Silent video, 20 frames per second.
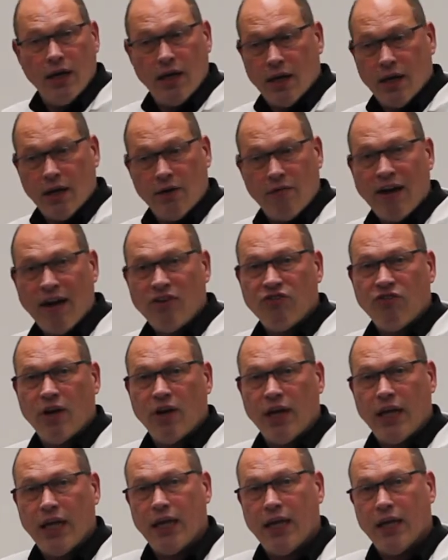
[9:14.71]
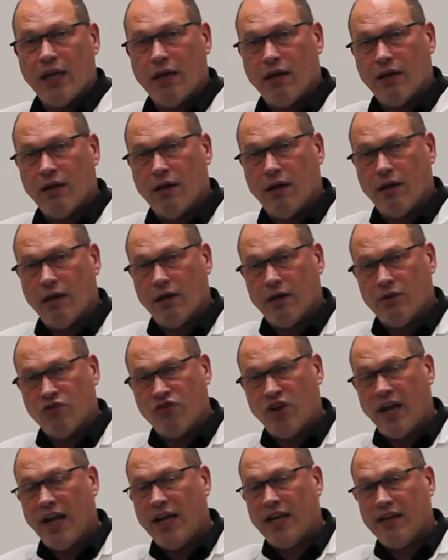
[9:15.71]
gradually
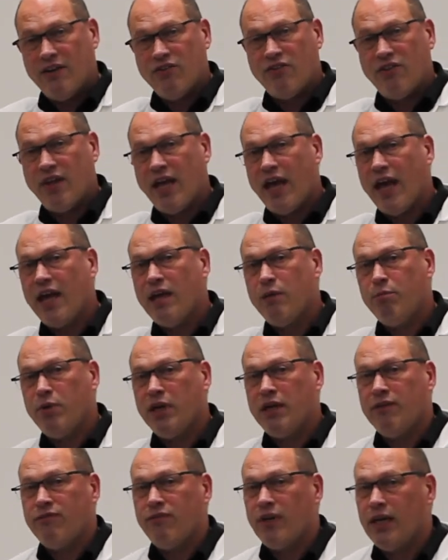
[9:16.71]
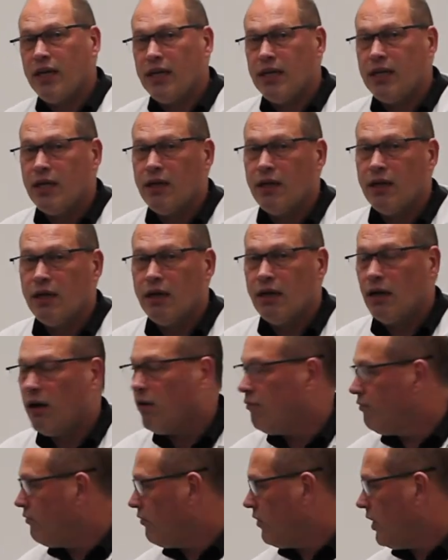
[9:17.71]
change the ABV
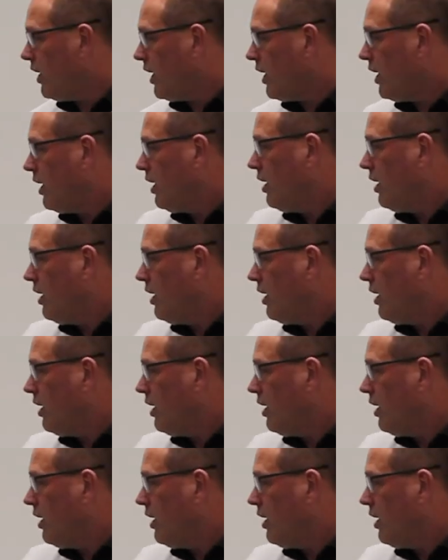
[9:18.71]
of the